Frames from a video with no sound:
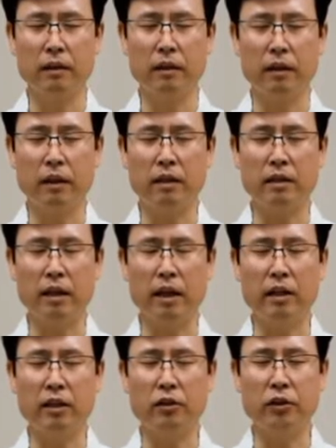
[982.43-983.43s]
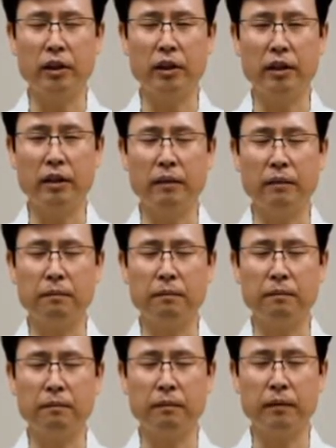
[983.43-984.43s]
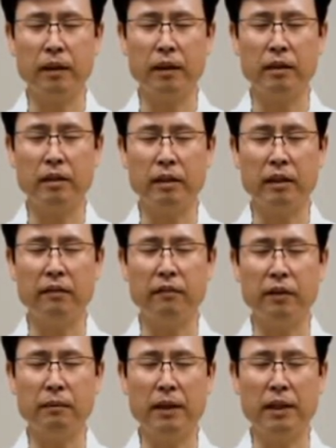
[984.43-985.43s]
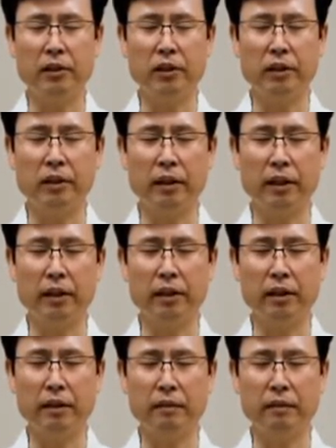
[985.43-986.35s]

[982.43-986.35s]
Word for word: There's energy, there's information there.